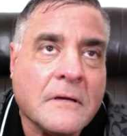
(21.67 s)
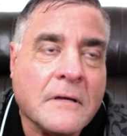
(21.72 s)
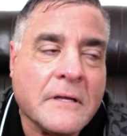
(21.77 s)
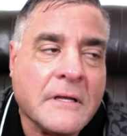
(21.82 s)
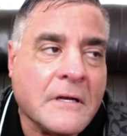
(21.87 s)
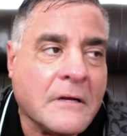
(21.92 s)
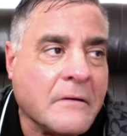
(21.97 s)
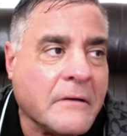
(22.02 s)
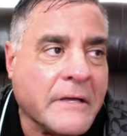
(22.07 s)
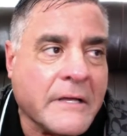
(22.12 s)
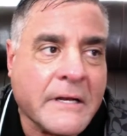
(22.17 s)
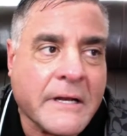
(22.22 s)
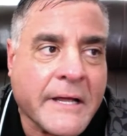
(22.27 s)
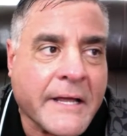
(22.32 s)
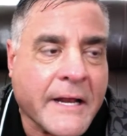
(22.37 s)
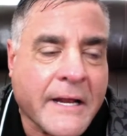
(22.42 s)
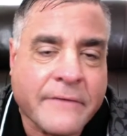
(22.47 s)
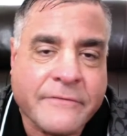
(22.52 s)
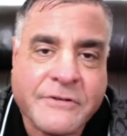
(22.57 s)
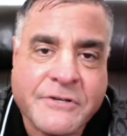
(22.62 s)
you know what? I
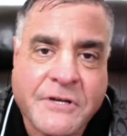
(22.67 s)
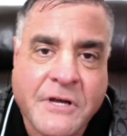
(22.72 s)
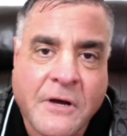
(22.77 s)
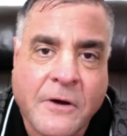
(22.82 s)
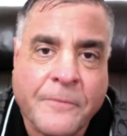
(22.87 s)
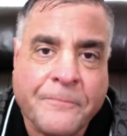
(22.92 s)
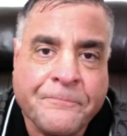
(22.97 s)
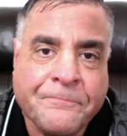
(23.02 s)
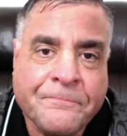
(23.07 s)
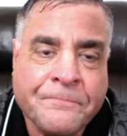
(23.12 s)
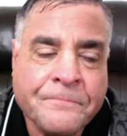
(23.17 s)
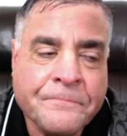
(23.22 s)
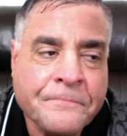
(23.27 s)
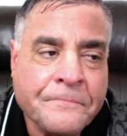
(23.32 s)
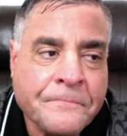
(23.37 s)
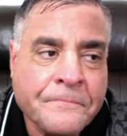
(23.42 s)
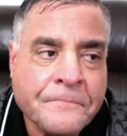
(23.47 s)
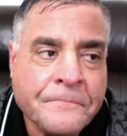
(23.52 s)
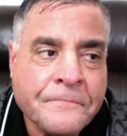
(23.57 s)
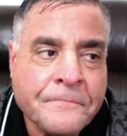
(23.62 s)
got to have a show.
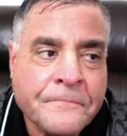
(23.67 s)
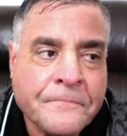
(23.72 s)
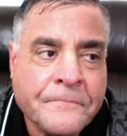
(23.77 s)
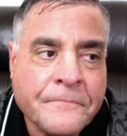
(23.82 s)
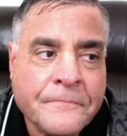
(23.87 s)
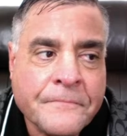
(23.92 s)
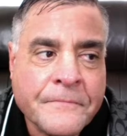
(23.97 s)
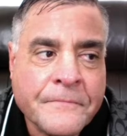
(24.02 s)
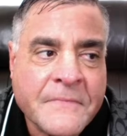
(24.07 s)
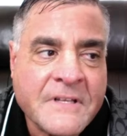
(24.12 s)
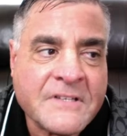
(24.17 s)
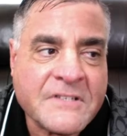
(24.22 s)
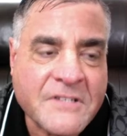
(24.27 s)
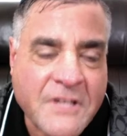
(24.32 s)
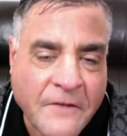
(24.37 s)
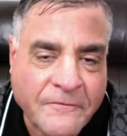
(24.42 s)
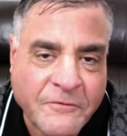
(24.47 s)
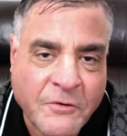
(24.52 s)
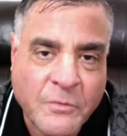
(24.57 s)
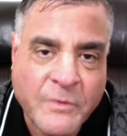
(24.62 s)
The
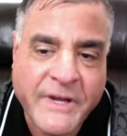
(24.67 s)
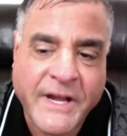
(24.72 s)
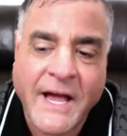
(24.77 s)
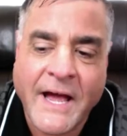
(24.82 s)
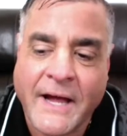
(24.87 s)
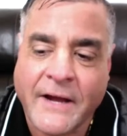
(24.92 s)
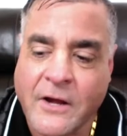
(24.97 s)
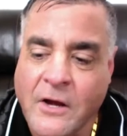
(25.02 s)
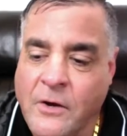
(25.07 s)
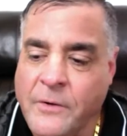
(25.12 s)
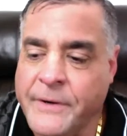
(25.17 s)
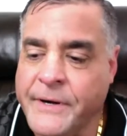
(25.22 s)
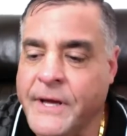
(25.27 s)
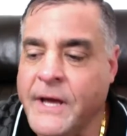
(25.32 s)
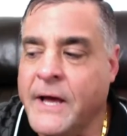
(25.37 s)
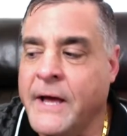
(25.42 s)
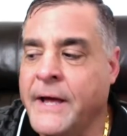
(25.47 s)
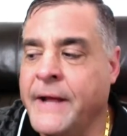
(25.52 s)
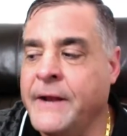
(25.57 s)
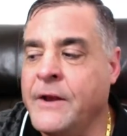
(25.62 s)
stuff that we got going
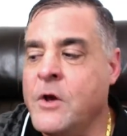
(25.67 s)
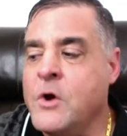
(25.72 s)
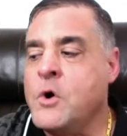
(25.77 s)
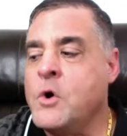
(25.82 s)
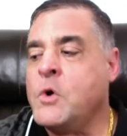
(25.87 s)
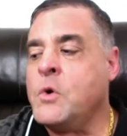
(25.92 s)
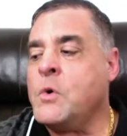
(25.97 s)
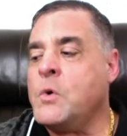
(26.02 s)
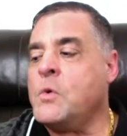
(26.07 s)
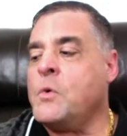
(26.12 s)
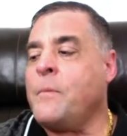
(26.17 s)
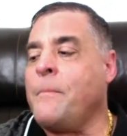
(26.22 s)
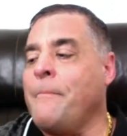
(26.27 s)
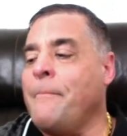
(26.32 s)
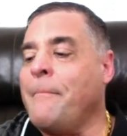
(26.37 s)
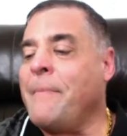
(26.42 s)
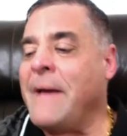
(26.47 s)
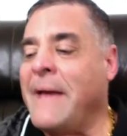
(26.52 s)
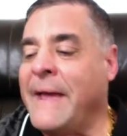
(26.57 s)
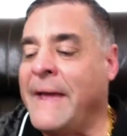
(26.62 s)
on. Whew,
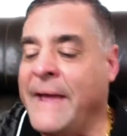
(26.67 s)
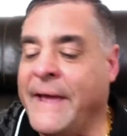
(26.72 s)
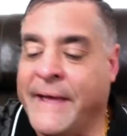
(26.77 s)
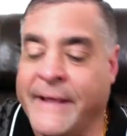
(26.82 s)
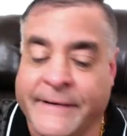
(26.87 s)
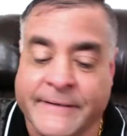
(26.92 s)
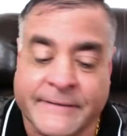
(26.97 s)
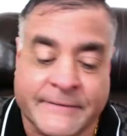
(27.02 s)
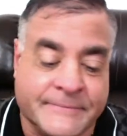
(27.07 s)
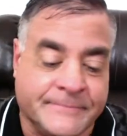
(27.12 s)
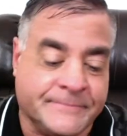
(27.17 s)
man